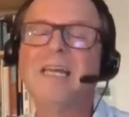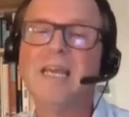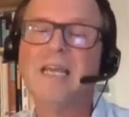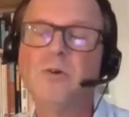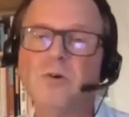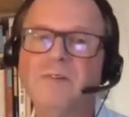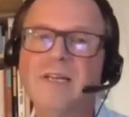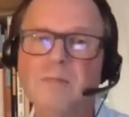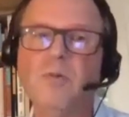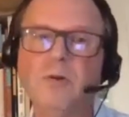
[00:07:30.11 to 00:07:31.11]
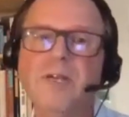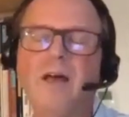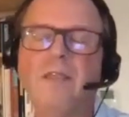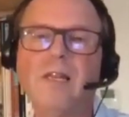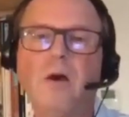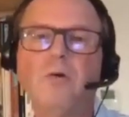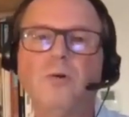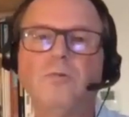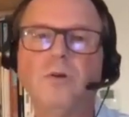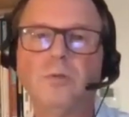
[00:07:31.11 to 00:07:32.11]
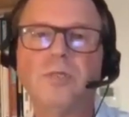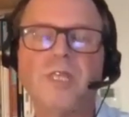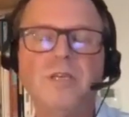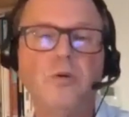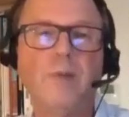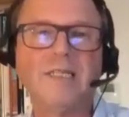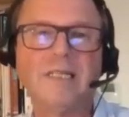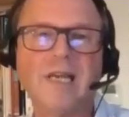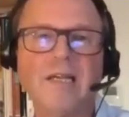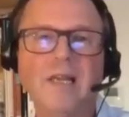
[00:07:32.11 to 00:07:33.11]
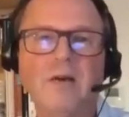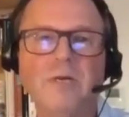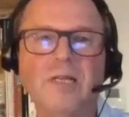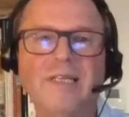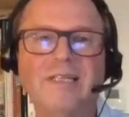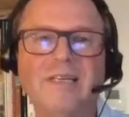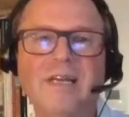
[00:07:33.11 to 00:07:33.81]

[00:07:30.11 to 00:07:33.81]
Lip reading: in your rib or in other local rules that you maintain locally.